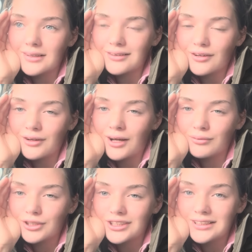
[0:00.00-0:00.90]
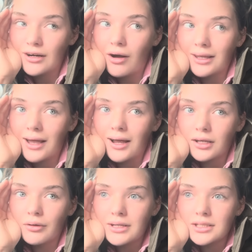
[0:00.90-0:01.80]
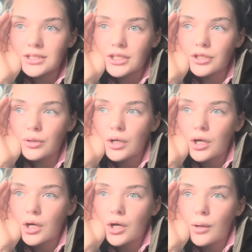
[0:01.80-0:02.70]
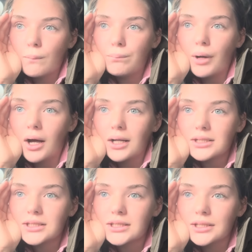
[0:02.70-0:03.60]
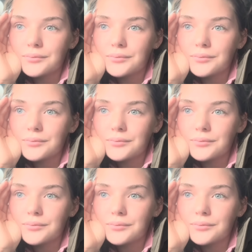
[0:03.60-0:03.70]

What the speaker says: I don't know how much detail I can go into, but